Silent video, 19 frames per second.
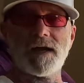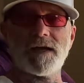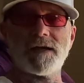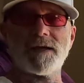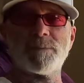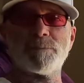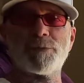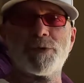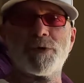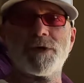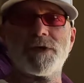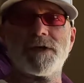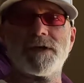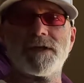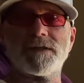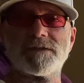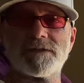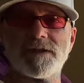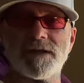it inputted.
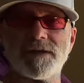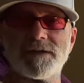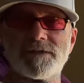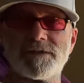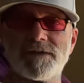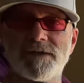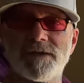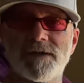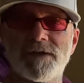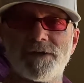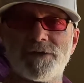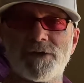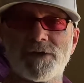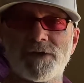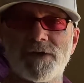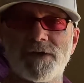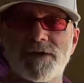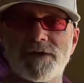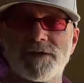It says
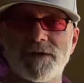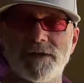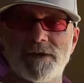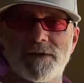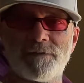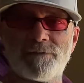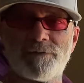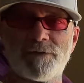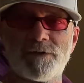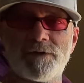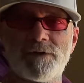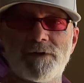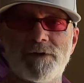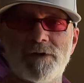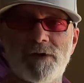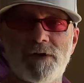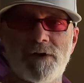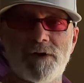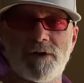they're gonna deliver
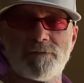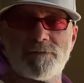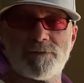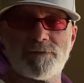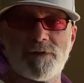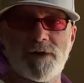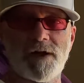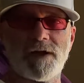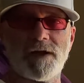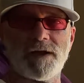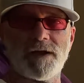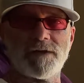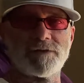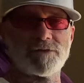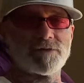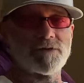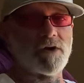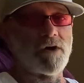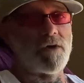on Friday.
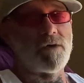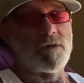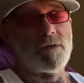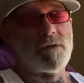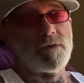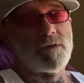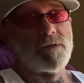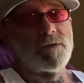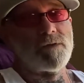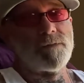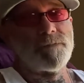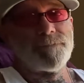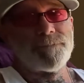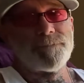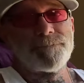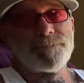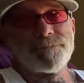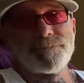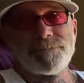So
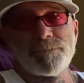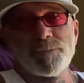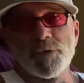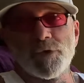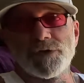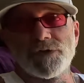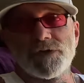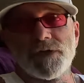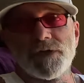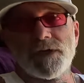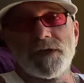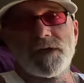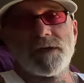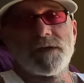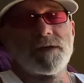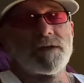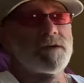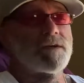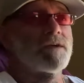we'll see.
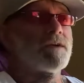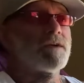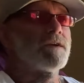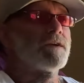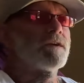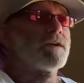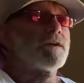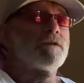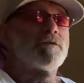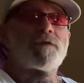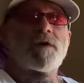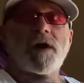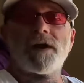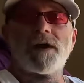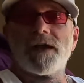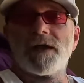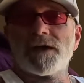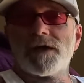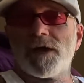
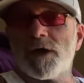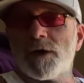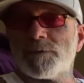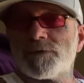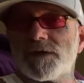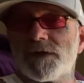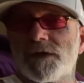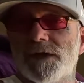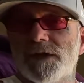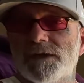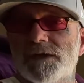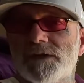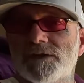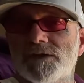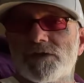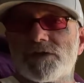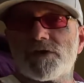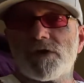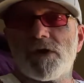Friday comes and it
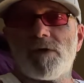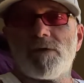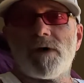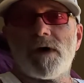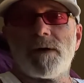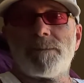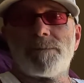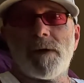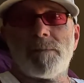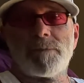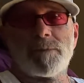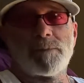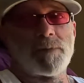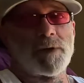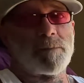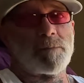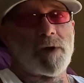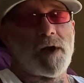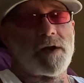doesn't show up, I'm going to
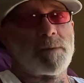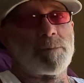be mighty